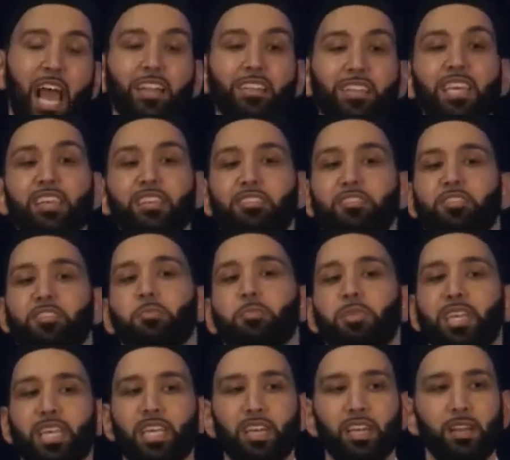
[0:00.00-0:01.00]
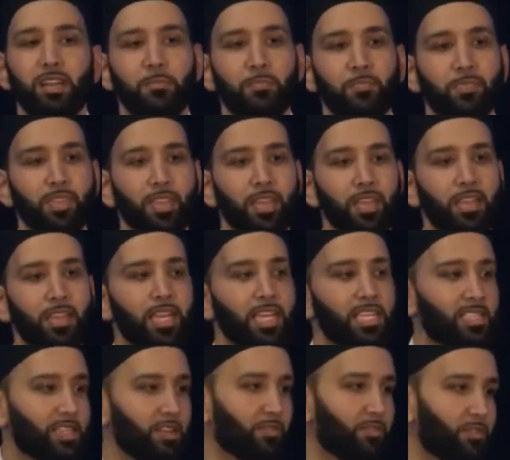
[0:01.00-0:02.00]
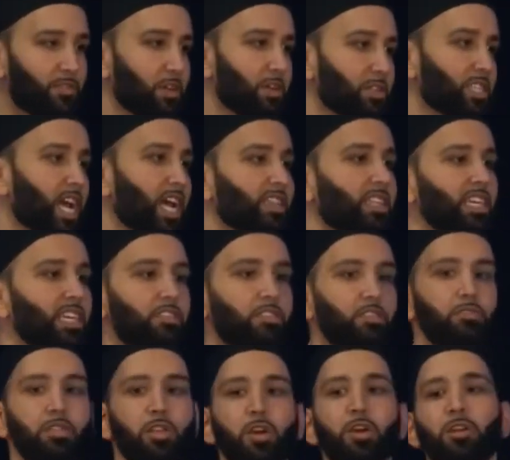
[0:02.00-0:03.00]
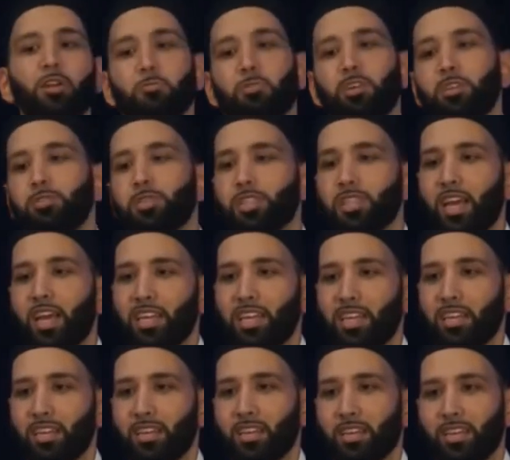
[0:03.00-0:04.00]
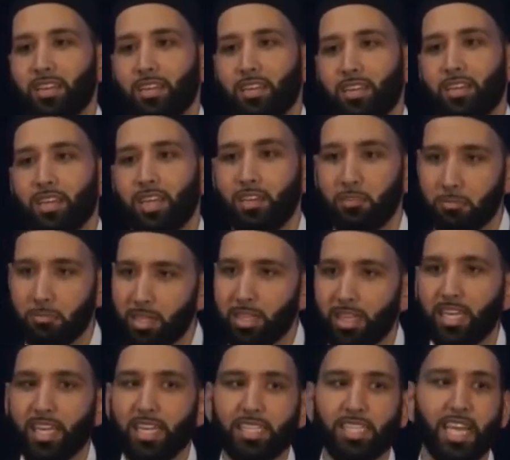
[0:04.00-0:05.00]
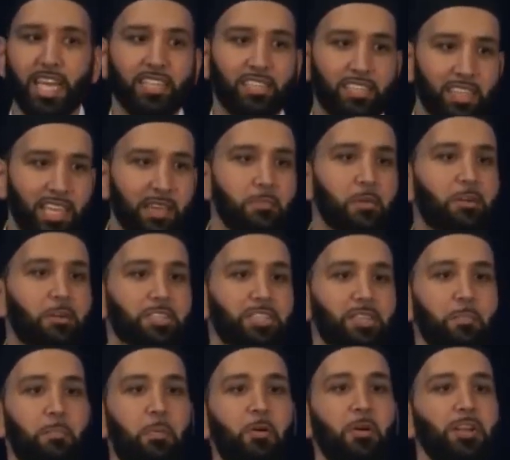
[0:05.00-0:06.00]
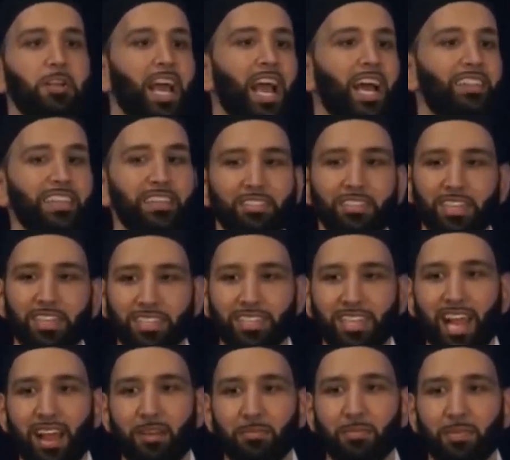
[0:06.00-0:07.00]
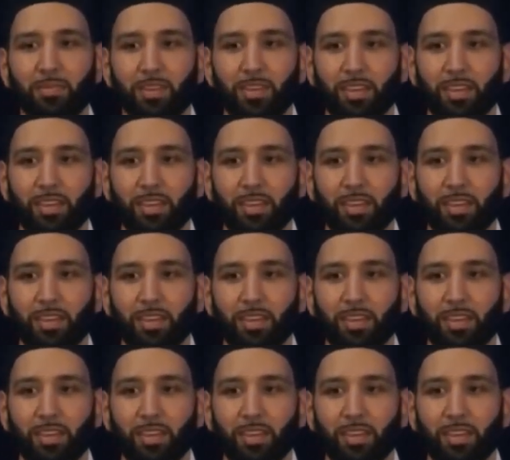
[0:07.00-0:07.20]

Hadith Jibreel is the first hadith you learn when you study. It really is. It's the most important hadith in Islam.